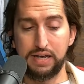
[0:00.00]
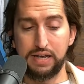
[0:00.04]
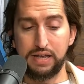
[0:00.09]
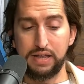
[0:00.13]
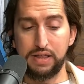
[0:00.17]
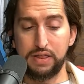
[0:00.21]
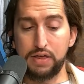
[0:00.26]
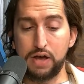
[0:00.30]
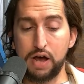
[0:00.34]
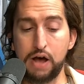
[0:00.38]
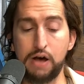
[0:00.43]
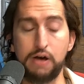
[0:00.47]

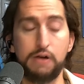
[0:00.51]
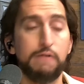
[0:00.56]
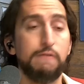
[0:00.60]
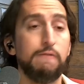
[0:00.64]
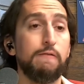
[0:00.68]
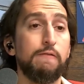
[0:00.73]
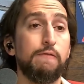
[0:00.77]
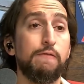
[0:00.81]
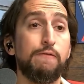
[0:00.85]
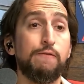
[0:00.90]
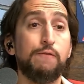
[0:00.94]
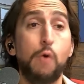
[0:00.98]
the
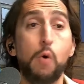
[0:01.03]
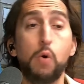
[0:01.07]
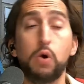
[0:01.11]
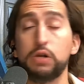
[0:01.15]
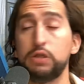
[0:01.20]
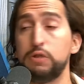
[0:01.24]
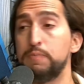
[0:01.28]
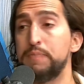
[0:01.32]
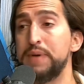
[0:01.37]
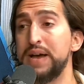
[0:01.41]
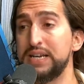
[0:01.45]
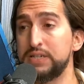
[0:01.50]

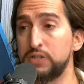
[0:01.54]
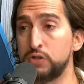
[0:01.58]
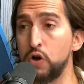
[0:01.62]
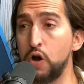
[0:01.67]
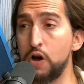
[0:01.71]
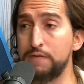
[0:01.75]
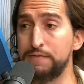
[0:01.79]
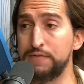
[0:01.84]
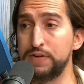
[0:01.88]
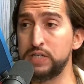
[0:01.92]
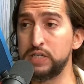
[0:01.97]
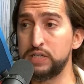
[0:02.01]
fourth best
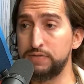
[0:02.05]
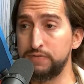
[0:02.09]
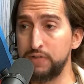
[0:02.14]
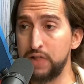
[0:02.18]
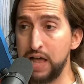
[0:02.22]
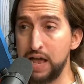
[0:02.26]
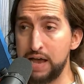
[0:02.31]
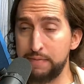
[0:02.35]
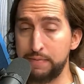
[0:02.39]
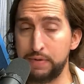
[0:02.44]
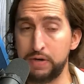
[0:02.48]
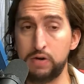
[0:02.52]
offensive
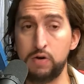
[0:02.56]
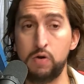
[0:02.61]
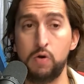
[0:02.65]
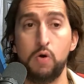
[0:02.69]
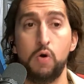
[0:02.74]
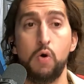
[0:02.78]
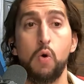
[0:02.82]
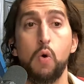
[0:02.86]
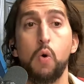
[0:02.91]
lineman